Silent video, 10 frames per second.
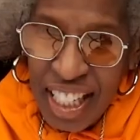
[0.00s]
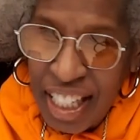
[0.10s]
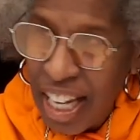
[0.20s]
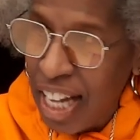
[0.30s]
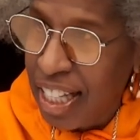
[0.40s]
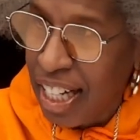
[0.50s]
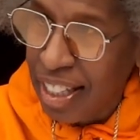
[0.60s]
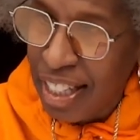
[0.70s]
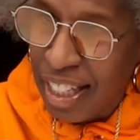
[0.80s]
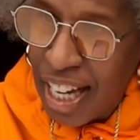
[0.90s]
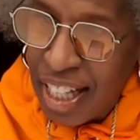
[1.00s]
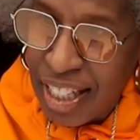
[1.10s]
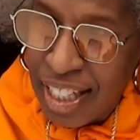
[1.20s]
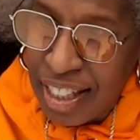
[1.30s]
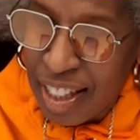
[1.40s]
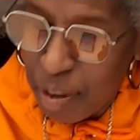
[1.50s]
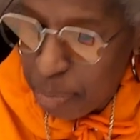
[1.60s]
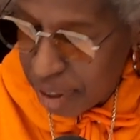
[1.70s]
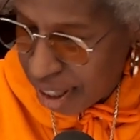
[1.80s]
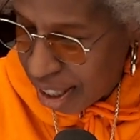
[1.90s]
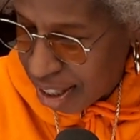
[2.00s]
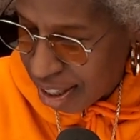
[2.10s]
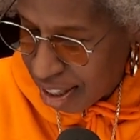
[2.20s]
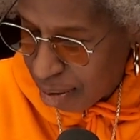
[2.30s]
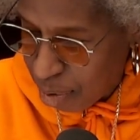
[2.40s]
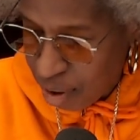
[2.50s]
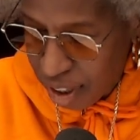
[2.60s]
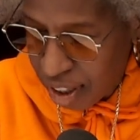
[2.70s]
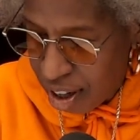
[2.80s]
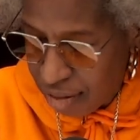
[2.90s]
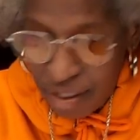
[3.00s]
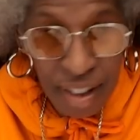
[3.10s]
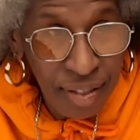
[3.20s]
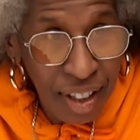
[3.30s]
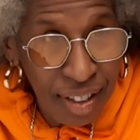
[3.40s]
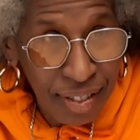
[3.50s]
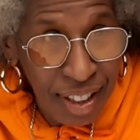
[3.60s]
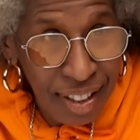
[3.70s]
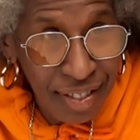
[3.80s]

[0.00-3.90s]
Khaled out there. Khaled needs to come play. I see him talking golf, golf, golf, oh, golf.